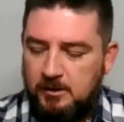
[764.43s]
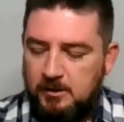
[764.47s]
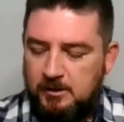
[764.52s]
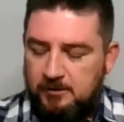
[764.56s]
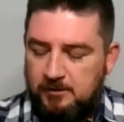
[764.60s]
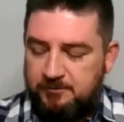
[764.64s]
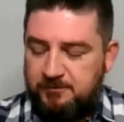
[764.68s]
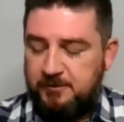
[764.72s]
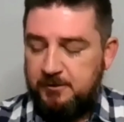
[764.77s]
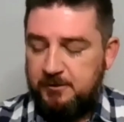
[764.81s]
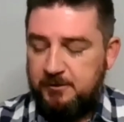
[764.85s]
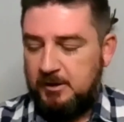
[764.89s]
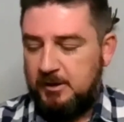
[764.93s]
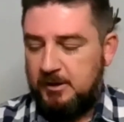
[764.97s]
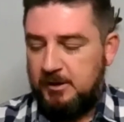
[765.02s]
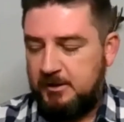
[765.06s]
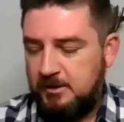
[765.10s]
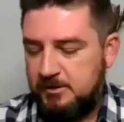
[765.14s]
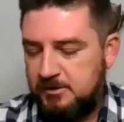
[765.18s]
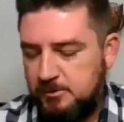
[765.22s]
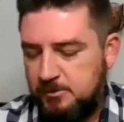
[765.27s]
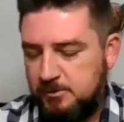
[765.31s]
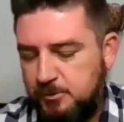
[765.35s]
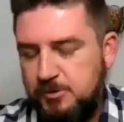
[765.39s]
I feel like
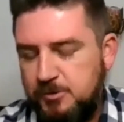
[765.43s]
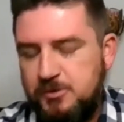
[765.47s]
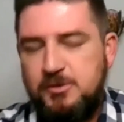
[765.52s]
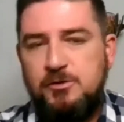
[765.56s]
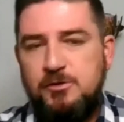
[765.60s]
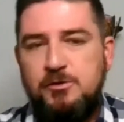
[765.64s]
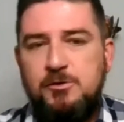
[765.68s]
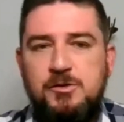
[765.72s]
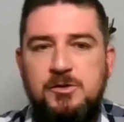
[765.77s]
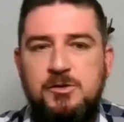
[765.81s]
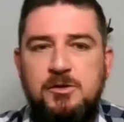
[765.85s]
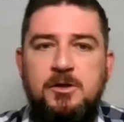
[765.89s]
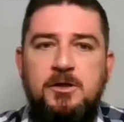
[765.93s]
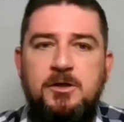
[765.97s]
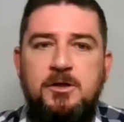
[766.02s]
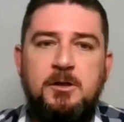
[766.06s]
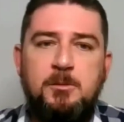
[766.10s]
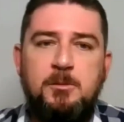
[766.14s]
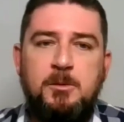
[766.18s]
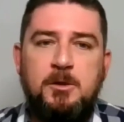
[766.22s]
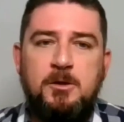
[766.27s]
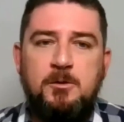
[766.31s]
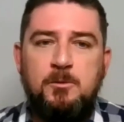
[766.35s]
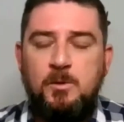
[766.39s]
as a person who's
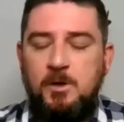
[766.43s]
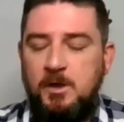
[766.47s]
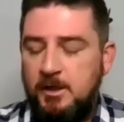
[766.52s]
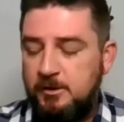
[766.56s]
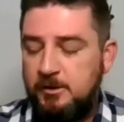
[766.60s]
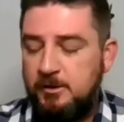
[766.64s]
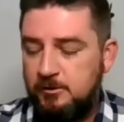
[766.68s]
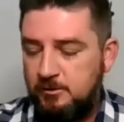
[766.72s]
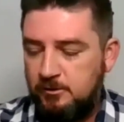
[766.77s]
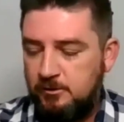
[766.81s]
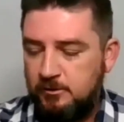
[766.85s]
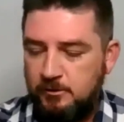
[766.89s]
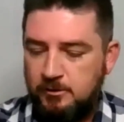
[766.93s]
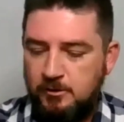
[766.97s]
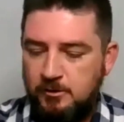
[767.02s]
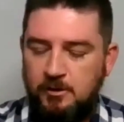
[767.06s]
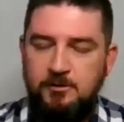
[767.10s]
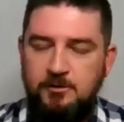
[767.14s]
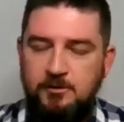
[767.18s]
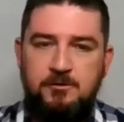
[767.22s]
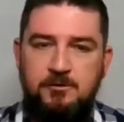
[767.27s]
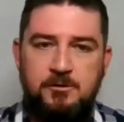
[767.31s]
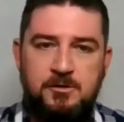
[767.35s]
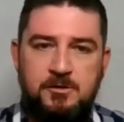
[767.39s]
learning about wine, you
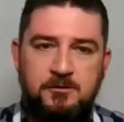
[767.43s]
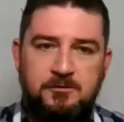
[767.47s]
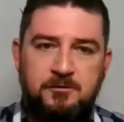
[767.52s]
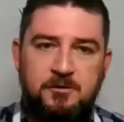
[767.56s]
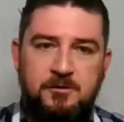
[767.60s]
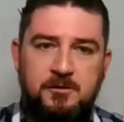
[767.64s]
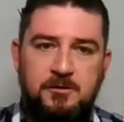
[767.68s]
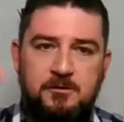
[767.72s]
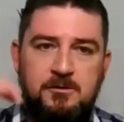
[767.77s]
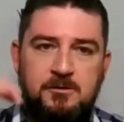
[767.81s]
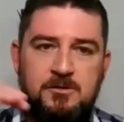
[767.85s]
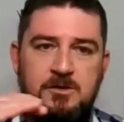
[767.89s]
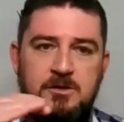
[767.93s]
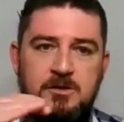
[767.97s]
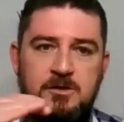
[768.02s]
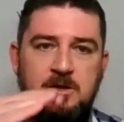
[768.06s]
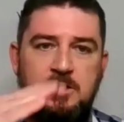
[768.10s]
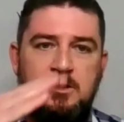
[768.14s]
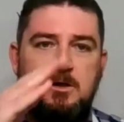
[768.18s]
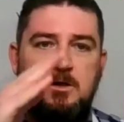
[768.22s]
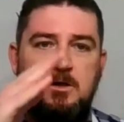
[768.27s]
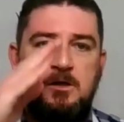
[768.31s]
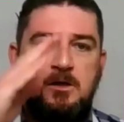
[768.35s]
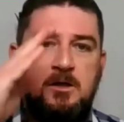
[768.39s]
go through different
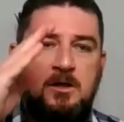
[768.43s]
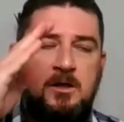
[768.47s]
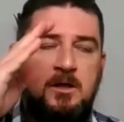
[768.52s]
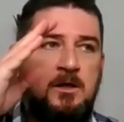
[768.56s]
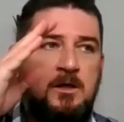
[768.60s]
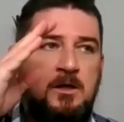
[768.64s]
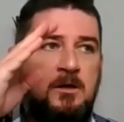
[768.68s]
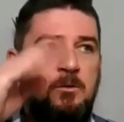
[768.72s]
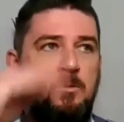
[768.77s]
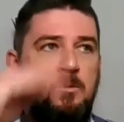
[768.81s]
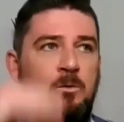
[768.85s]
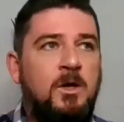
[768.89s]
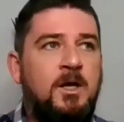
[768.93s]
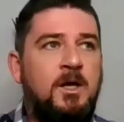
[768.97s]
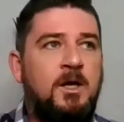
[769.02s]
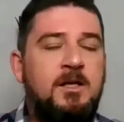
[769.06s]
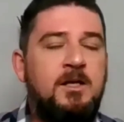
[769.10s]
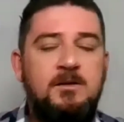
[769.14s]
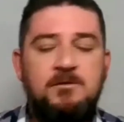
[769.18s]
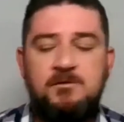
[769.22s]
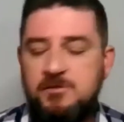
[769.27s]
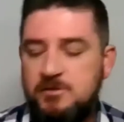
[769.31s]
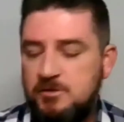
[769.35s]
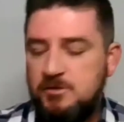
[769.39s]

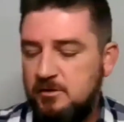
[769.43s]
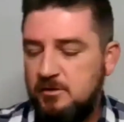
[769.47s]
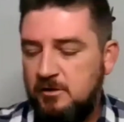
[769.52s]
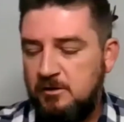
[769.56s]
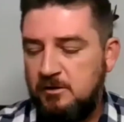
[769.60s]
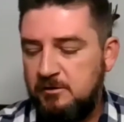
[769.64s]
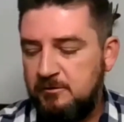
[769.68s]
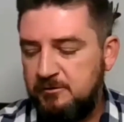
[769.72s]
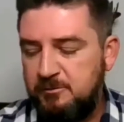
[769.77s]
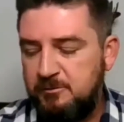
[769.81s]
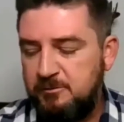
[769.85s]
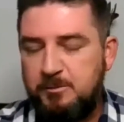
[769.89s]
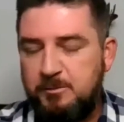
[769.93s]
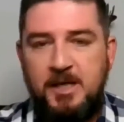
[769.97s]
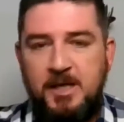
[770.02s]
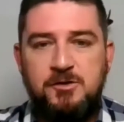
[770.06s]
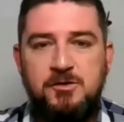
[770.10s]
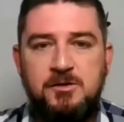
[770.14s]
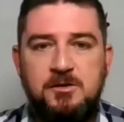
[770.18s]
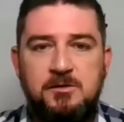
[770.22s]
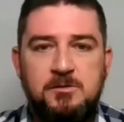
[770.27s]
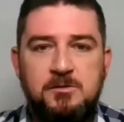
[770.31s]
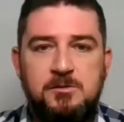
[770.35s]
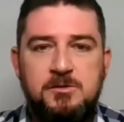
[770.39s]
waves of
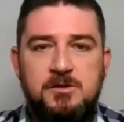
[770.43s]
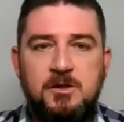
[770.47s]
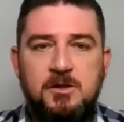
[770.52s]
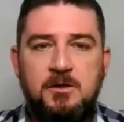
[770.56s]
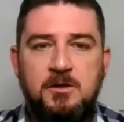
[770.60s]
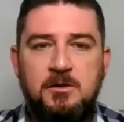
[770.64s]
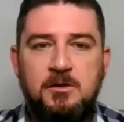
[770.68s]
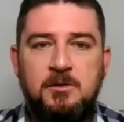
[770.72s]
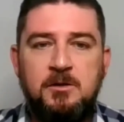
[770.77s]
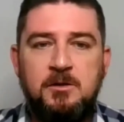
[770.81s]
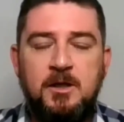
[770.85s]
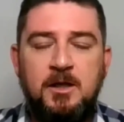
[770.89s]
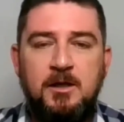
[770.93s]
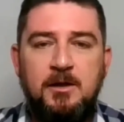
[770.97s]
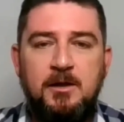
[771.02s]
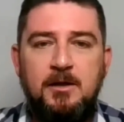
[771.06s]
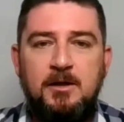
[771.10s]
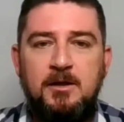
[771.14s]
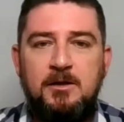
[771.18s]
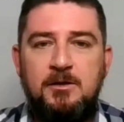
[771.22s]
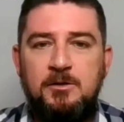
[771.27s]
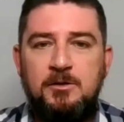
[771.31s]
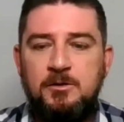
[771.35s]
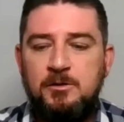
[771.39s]
passion. So
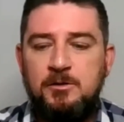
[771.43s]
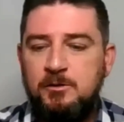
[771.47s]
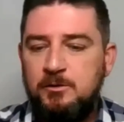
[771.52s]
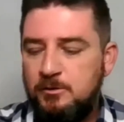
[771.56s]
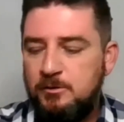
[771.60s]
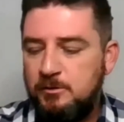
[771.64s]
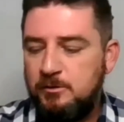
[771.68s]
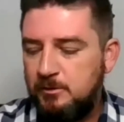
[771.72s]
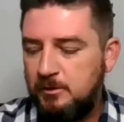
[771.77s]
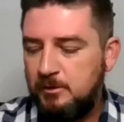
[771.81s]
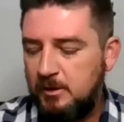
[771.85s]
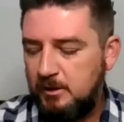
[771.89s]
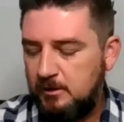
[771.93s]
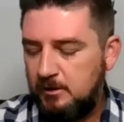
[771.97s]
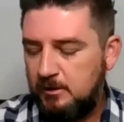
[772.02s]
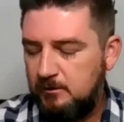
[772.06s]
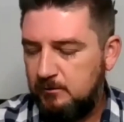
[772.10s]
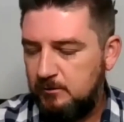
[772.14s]
you